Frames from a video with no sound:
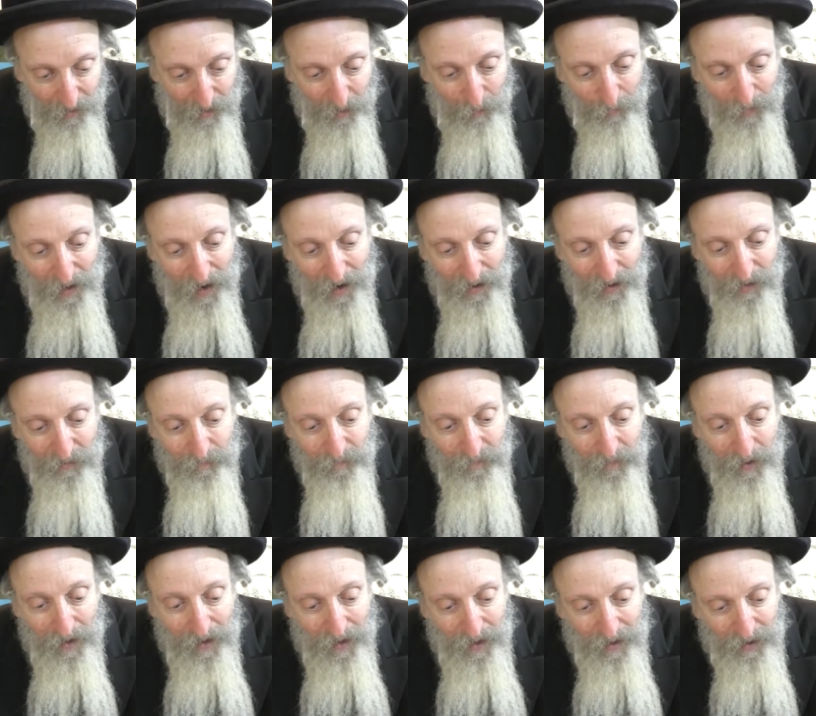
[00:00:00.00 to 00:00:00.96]

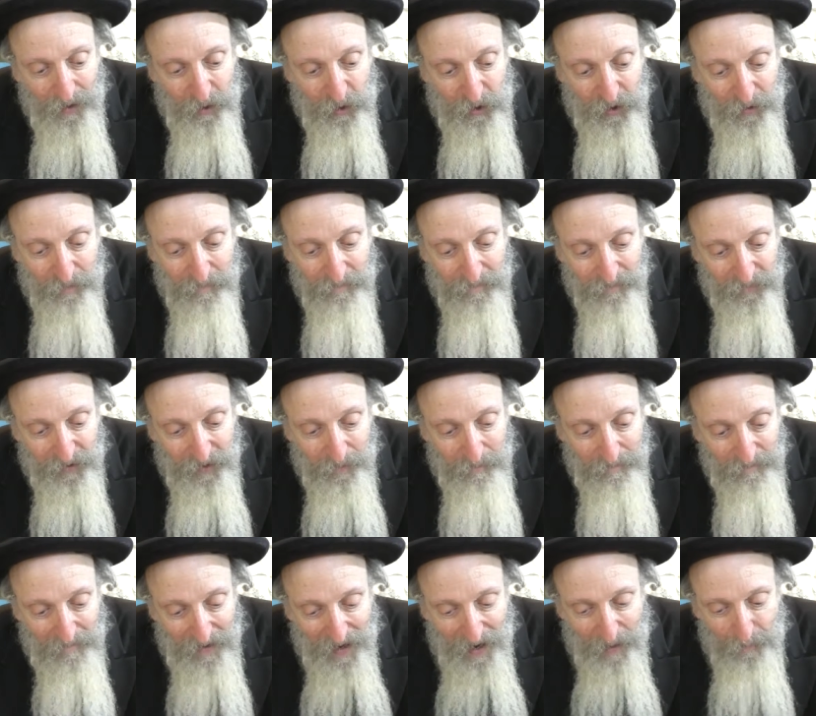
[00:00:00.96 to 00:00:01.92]

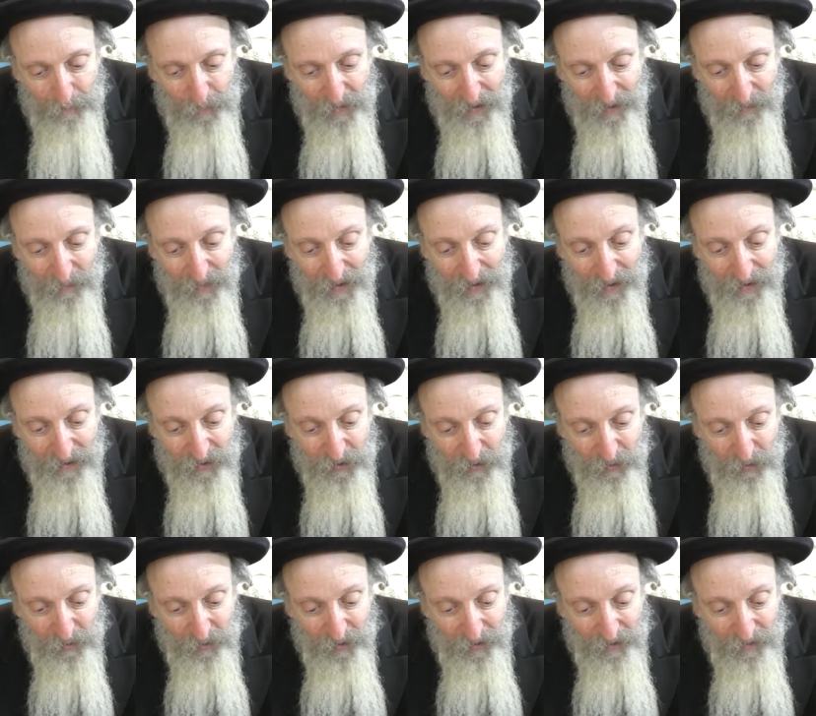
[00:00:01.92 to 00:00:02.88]
The mapping in
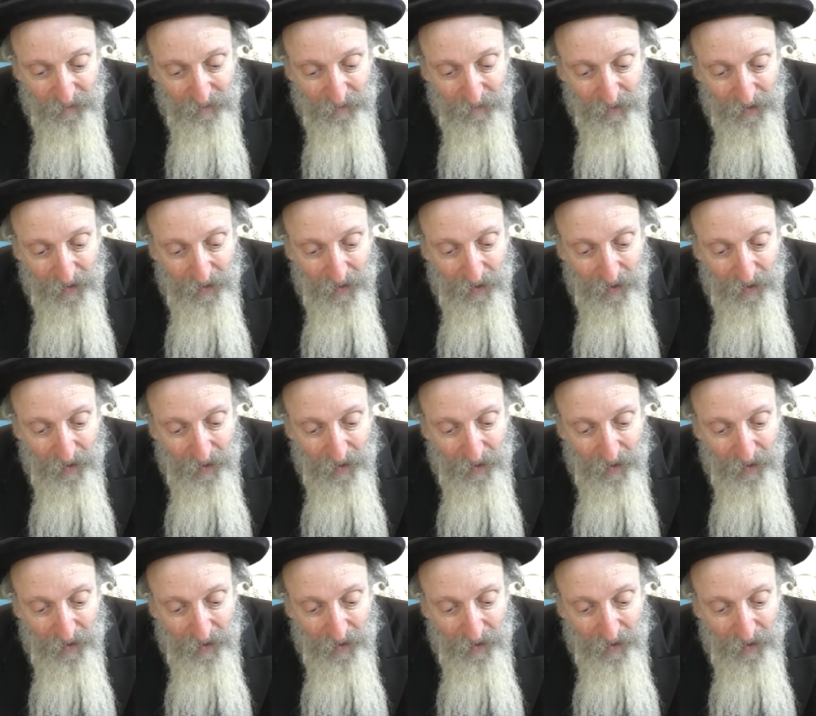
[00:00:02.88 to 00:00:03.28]
Asura,